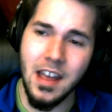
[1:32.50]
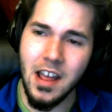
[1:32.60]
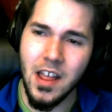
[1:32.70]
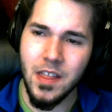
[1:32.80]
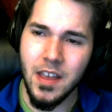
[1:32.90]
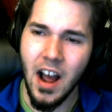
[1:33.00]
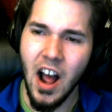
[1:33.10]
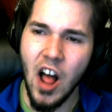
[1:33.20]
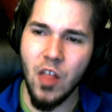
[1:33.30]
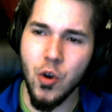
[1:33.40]

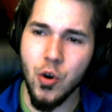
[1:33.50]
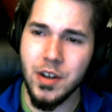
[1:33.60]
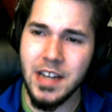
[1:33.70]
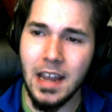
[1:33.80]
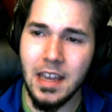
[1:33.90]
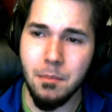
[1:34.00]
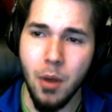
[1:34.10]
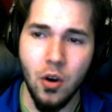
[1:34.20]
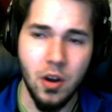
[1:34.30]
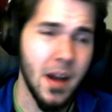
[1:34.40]
tanky
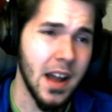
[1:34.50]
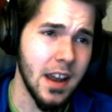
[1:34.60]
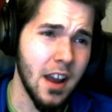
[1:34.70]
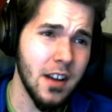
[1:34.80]
Pokemon there.